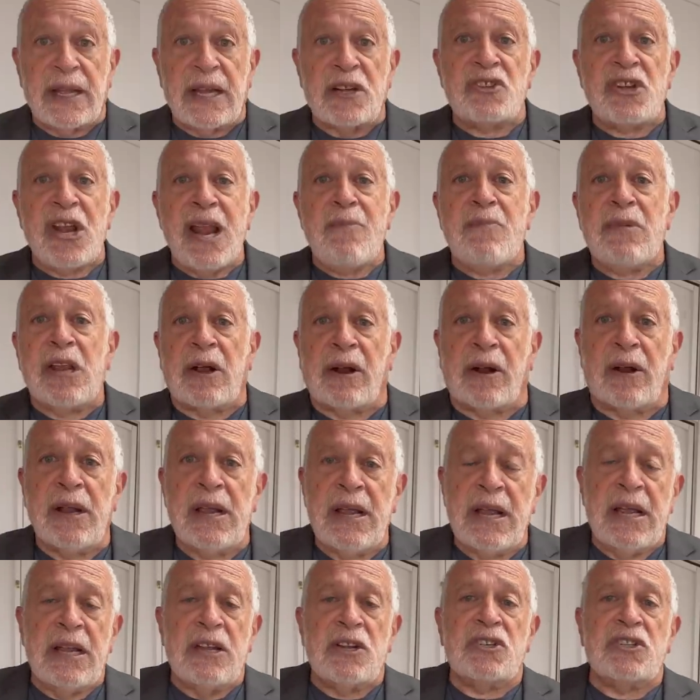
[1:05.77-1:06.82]
That same year,
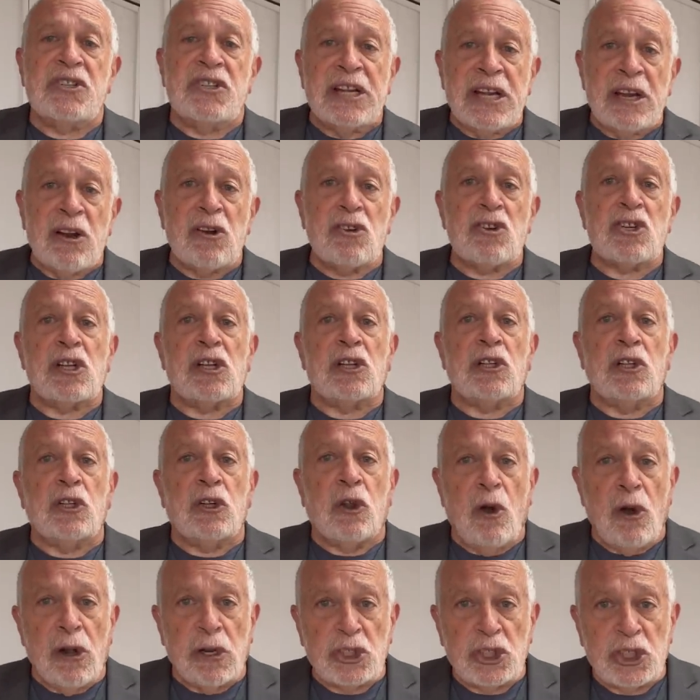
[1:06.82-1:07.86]
Sears
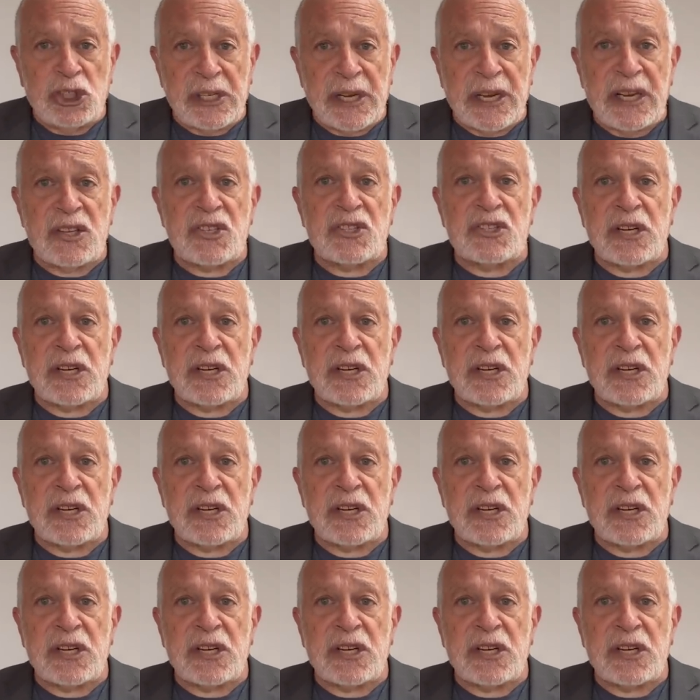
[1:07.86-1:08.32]
launched its